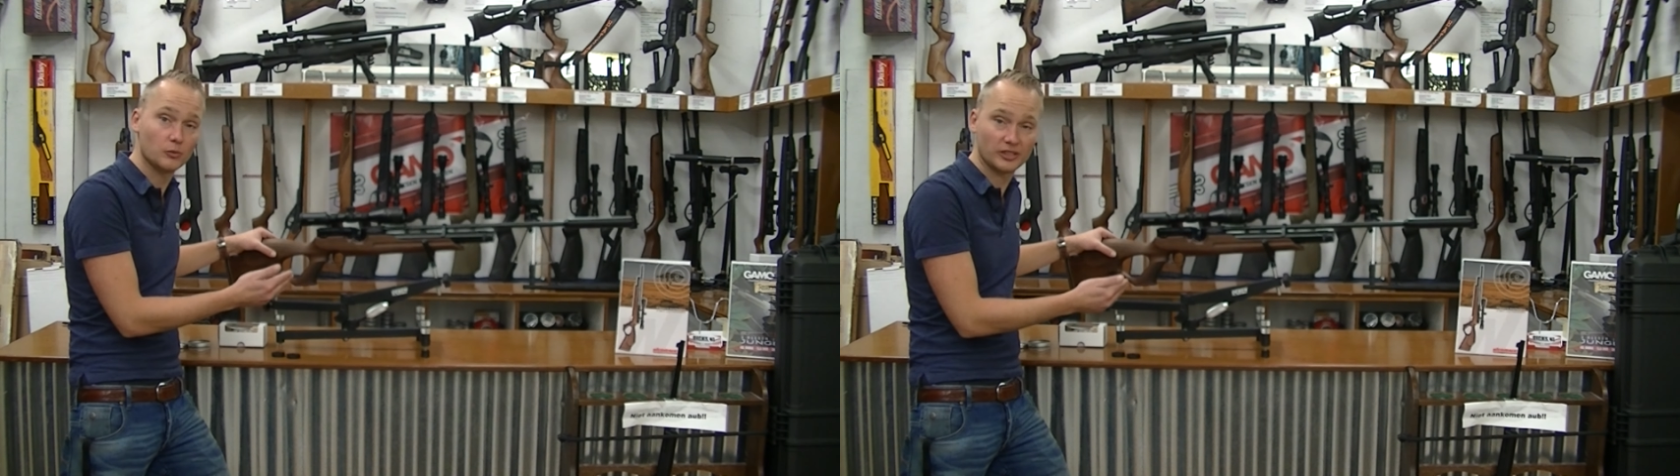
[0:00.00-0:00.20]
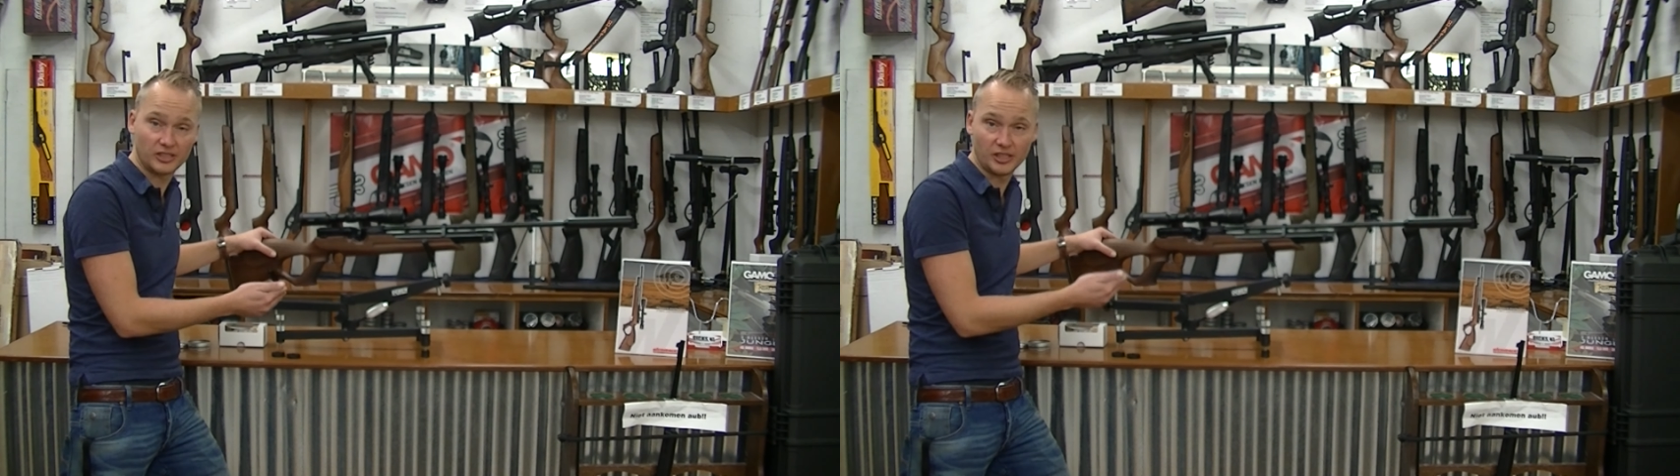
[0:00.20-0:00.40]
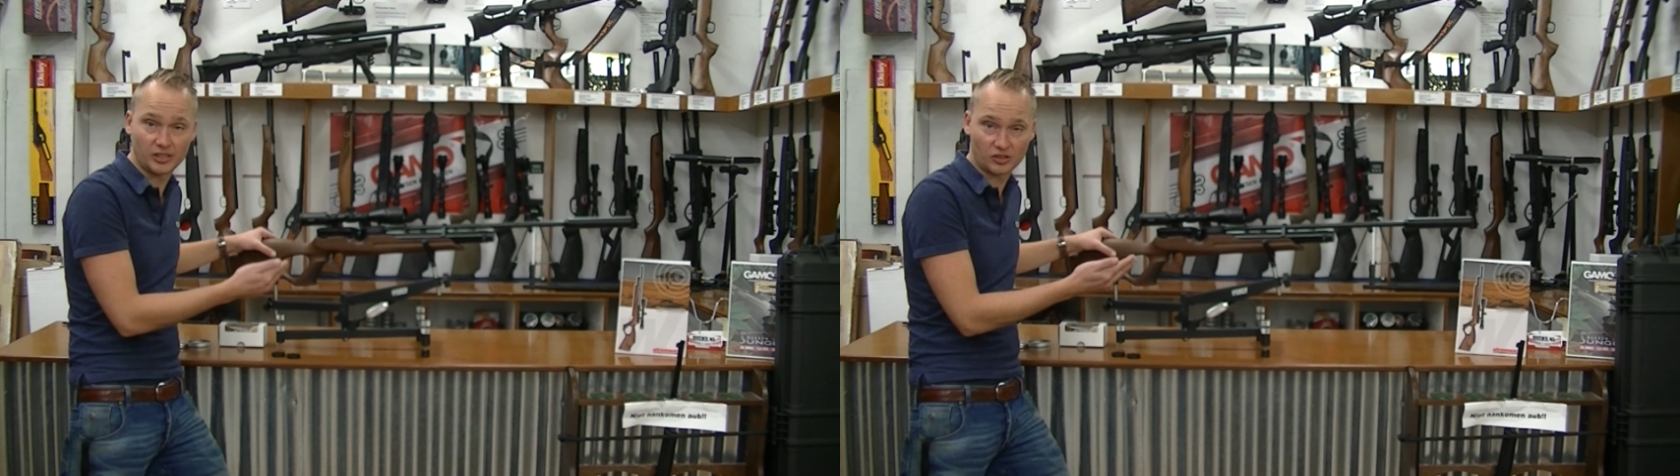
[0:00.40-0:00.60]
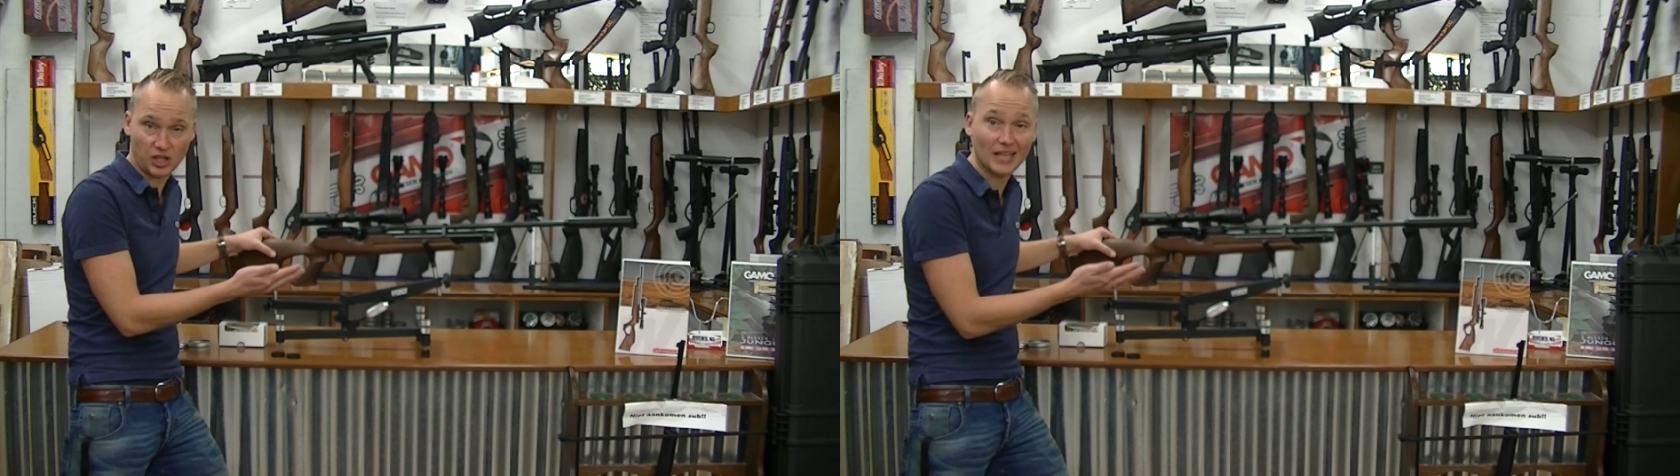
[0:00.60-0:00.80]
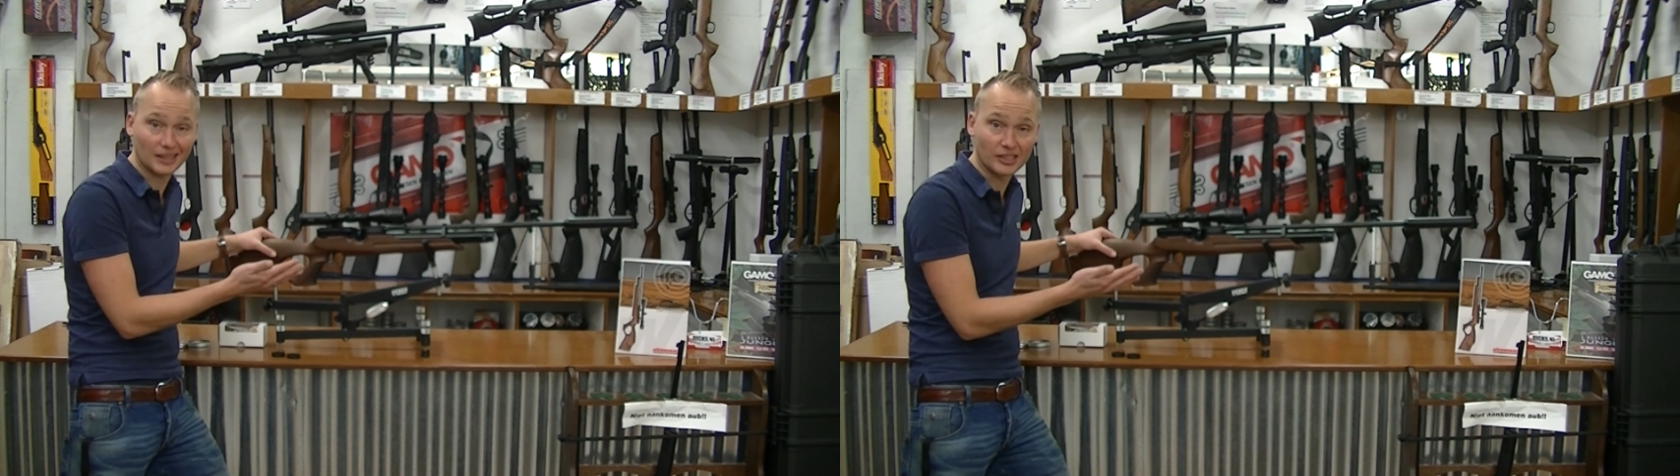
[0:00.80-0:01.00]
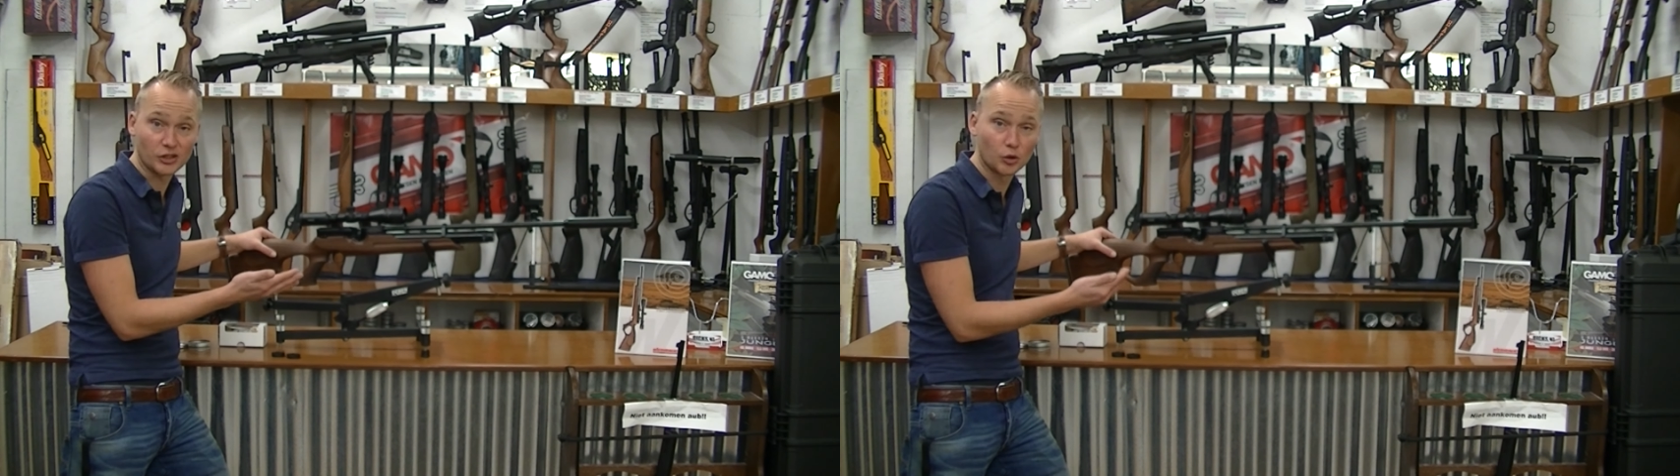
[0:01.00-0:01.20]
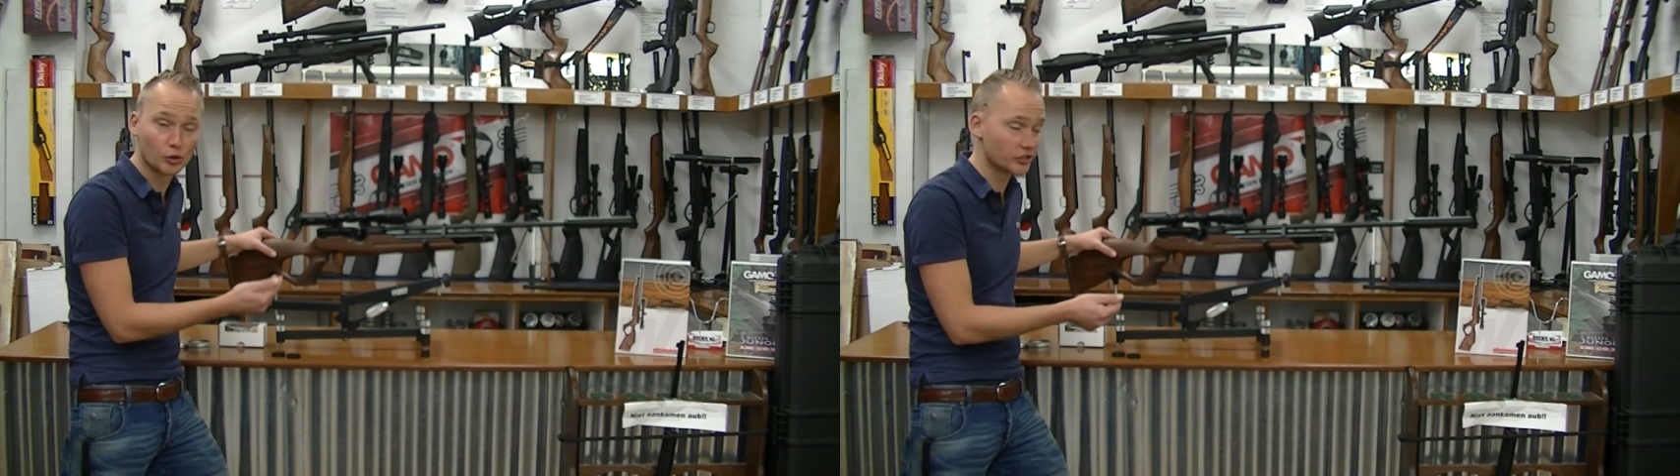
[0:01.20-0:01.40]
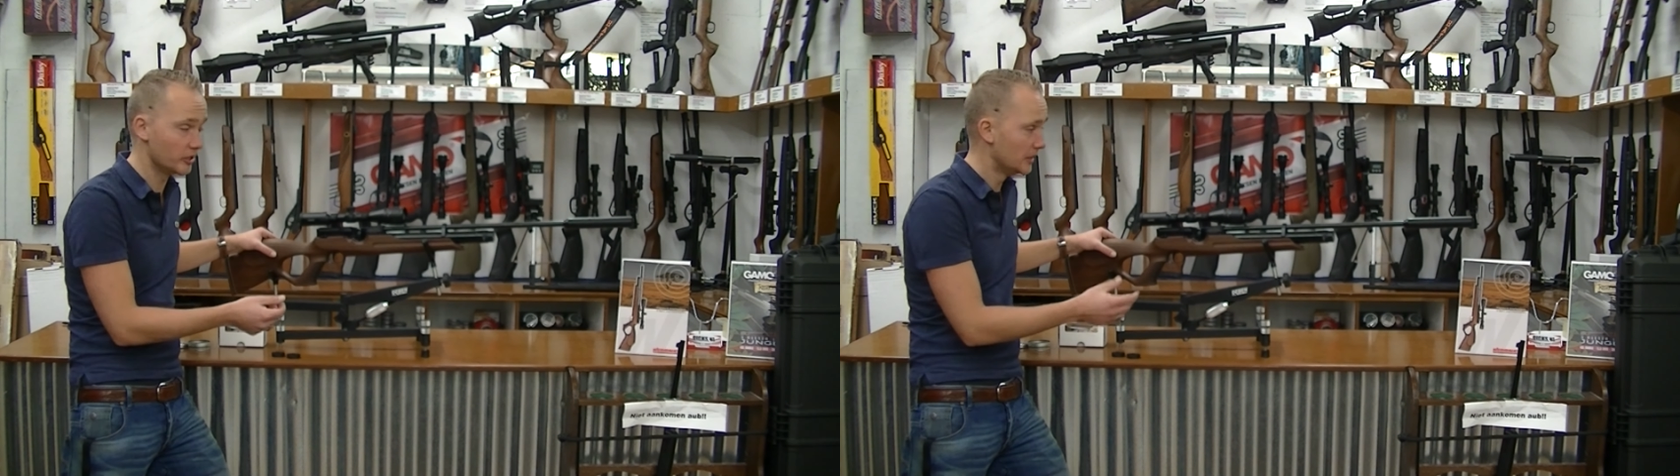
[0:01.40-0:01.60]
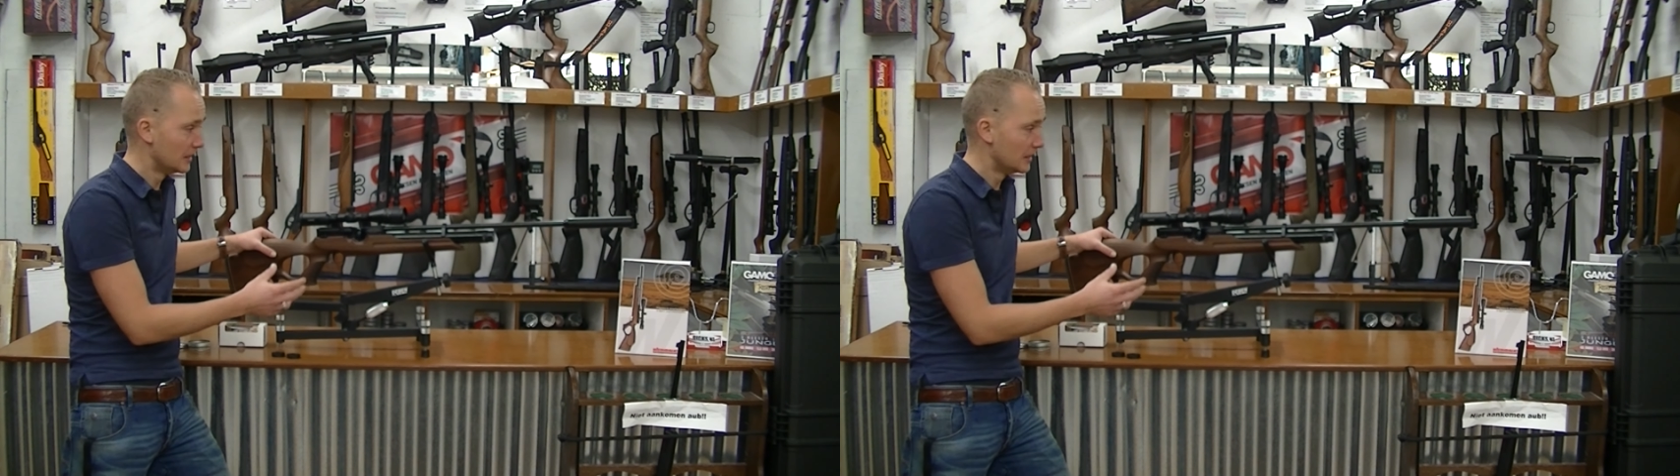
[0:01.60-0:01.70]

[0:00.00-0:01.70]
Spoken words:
which is slightly shorter,